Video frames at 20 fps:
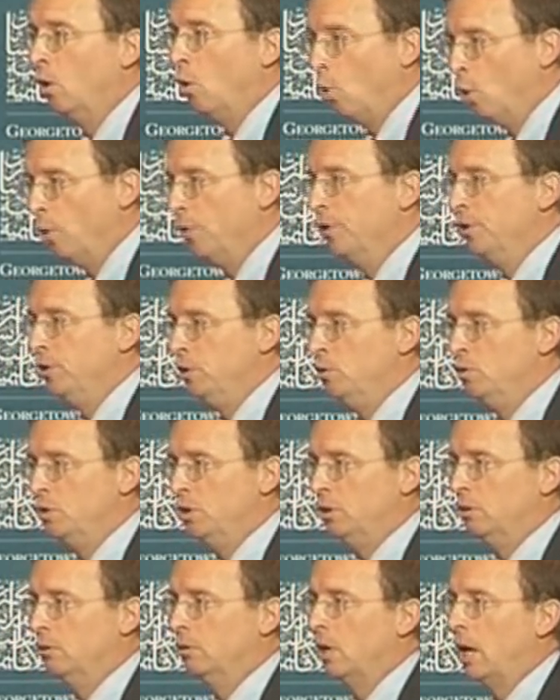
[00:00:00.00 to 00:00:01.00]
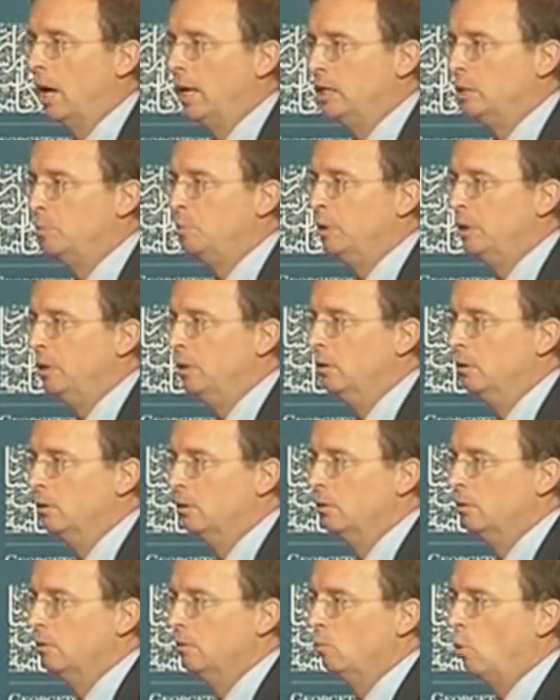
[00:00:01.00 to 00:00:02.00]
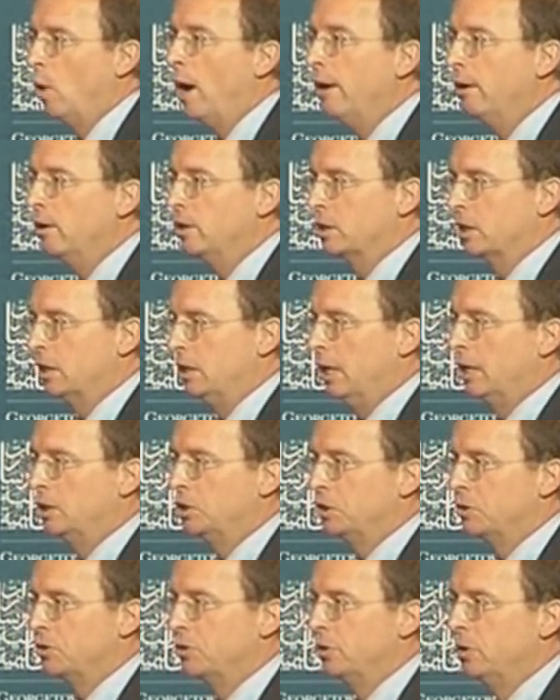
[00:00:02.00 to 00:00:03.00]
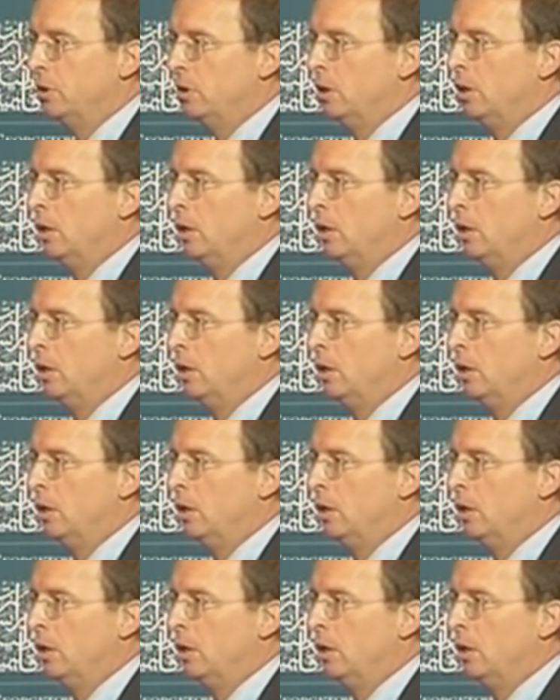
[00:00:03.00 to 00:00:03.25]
or they're using high-speed wireless connections.